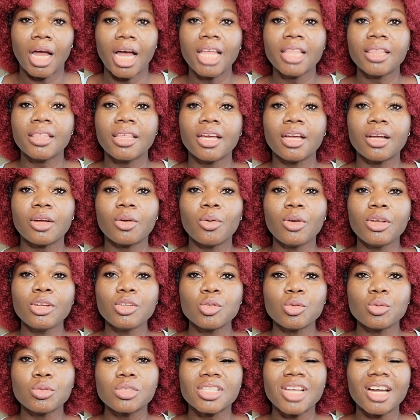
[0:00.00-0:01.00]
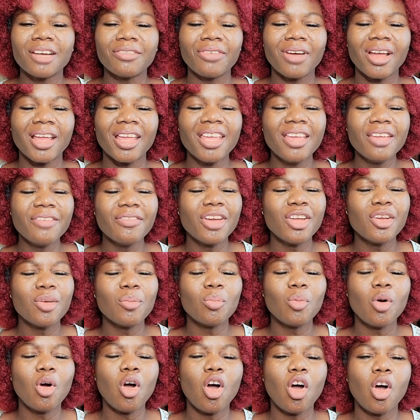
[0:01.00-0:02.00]
and they are going to suffer even
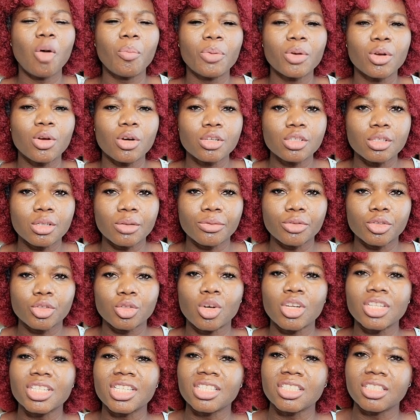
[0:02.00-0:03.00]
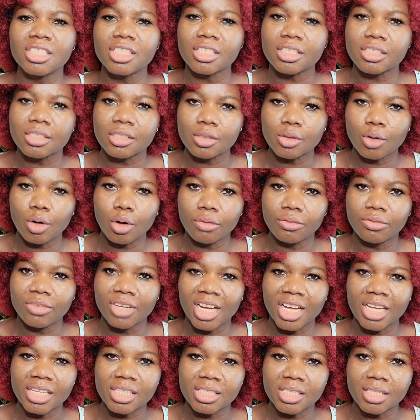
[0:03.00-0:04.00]
more because of shortages of
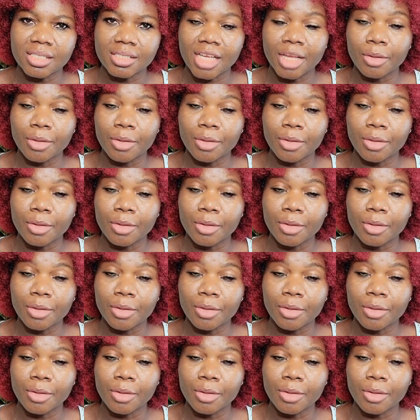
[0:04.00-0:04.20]
nurses.